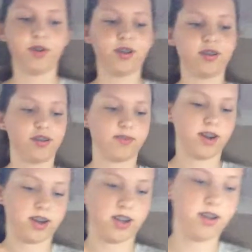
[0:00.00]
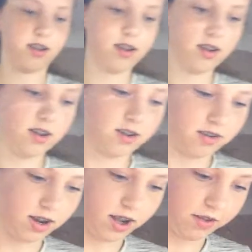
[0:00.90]
whisk is ready.
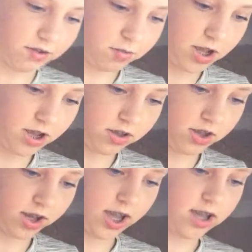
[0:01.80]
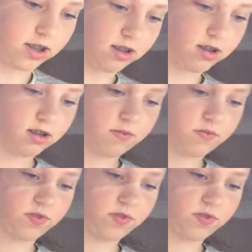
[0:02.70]
I have to make the cake.